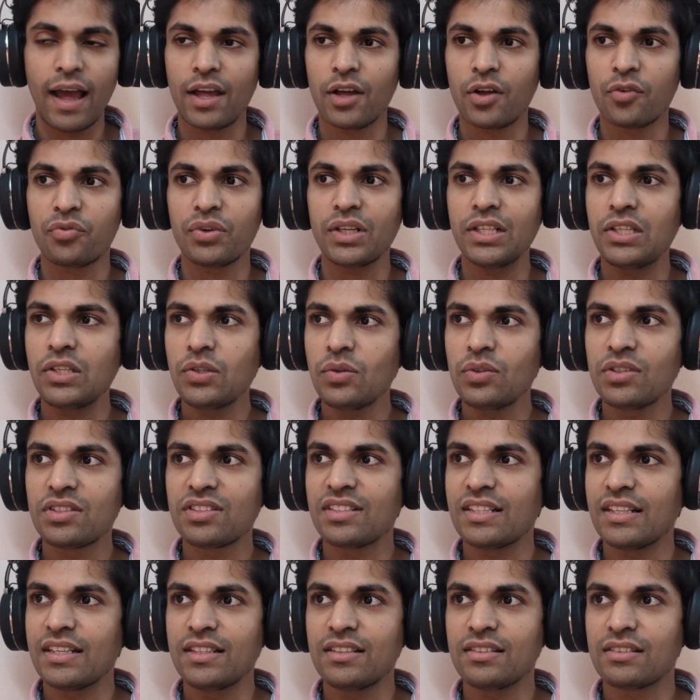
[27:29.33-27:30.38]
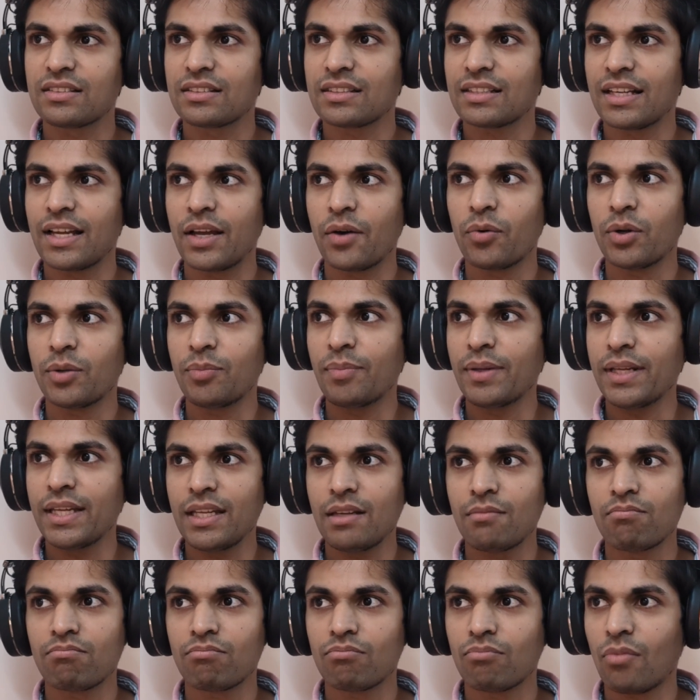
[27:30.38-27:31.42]
If we lose these, it would
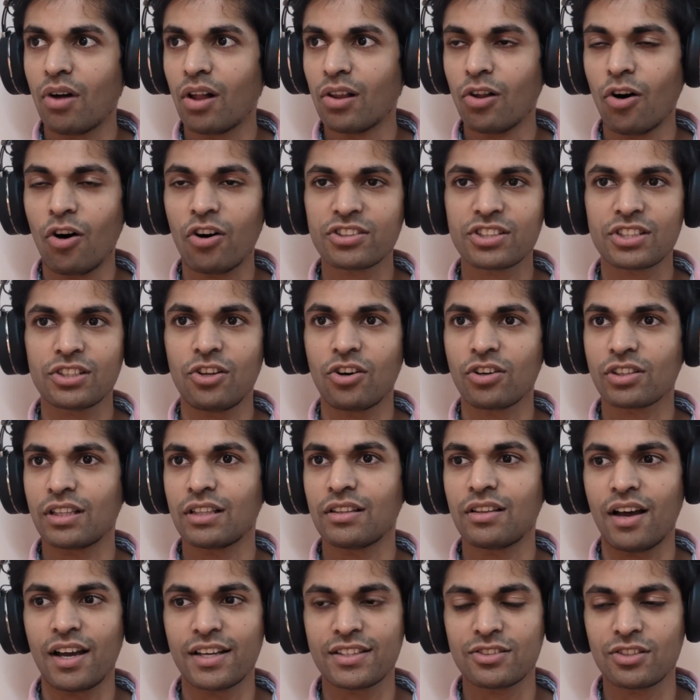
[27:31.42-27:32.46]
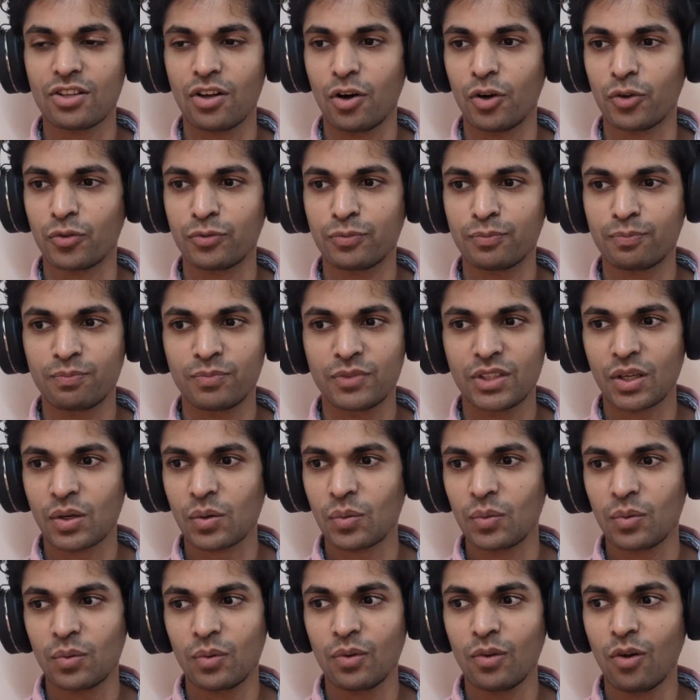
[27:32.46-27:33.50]
be a loss along the lines of the
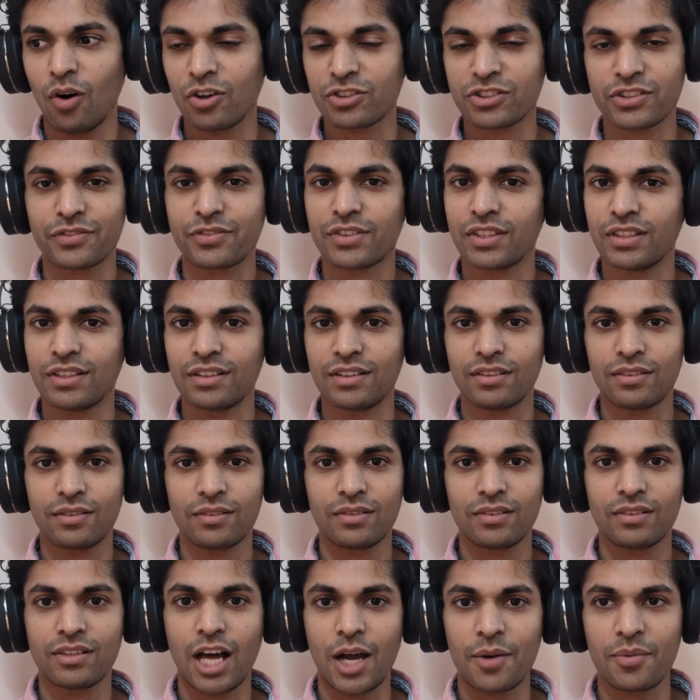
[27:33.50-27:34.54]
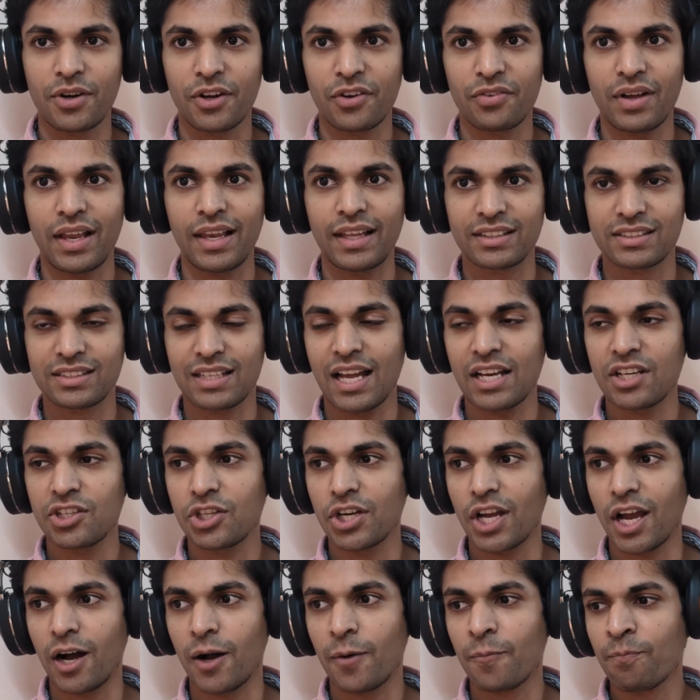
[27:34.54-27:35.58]
loss of the Library of
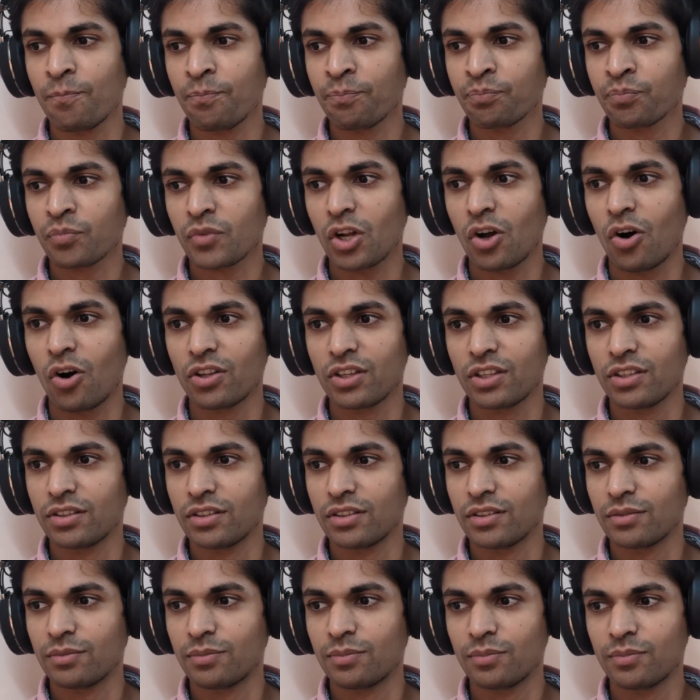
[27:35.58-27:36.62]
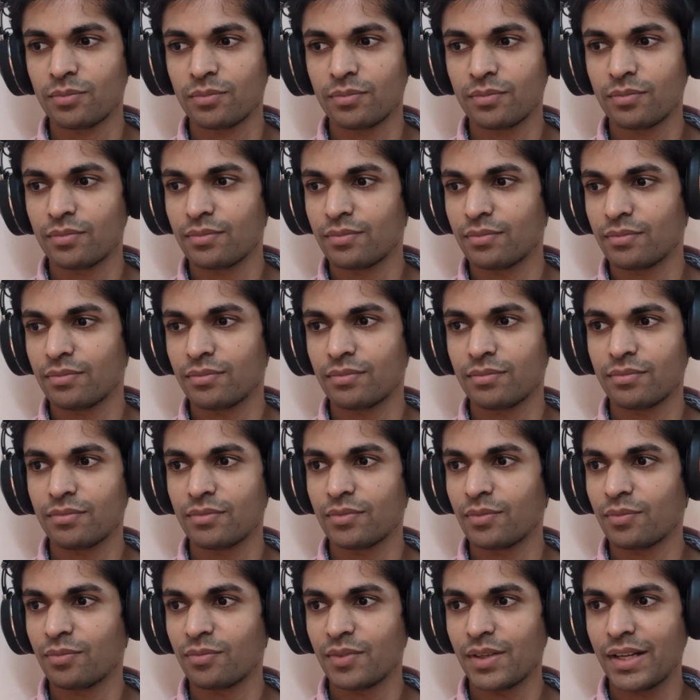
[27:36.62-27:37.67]
Alexandria, or the
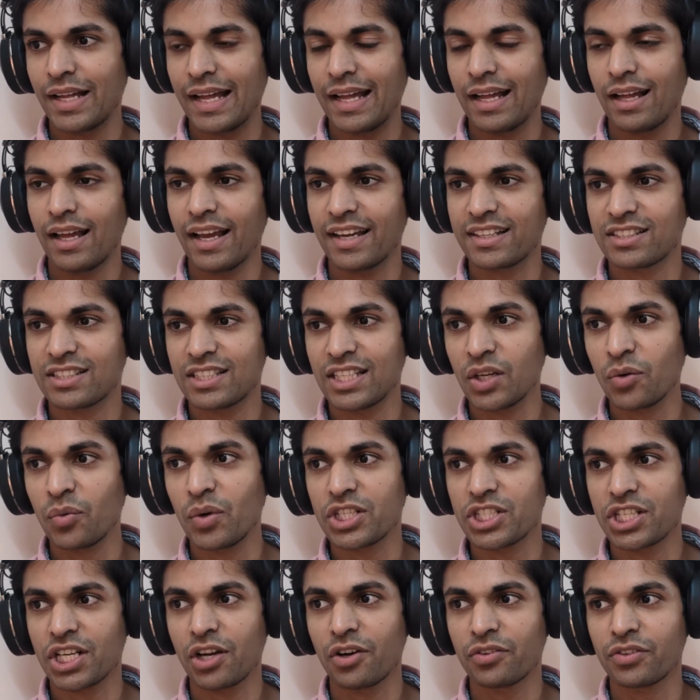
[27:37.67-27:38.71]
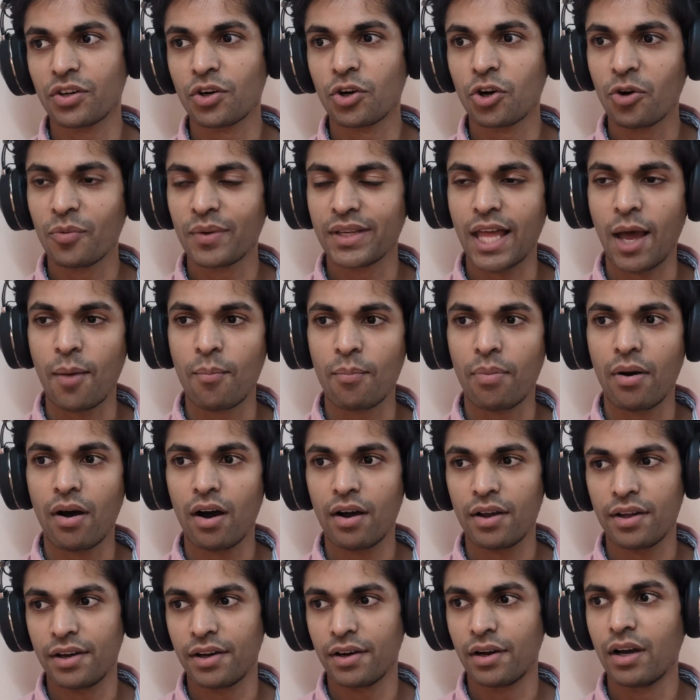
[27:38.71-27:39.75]
extinguishing of the Roman
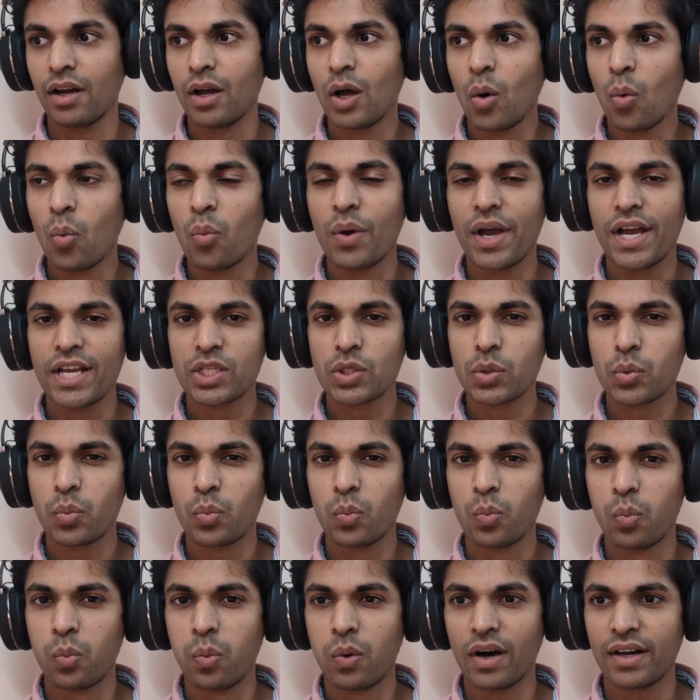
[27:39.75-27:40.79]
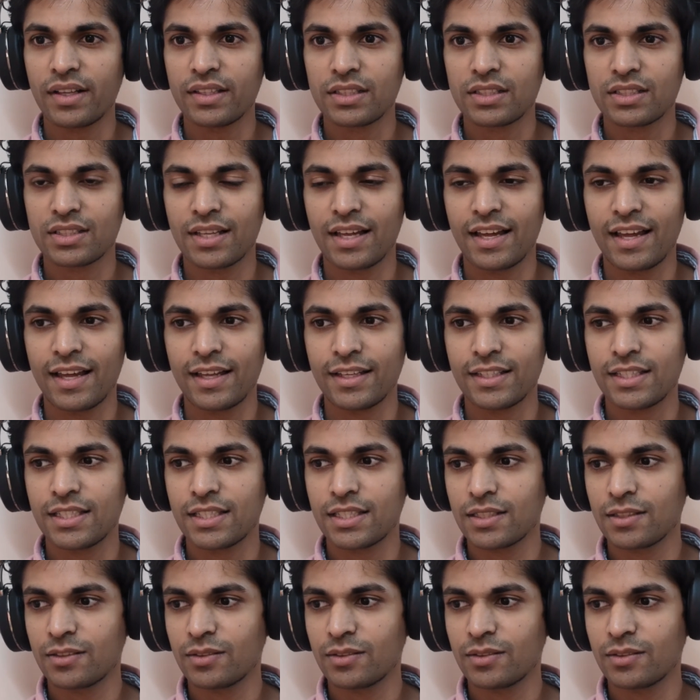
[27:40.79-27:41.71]
Empire, which once it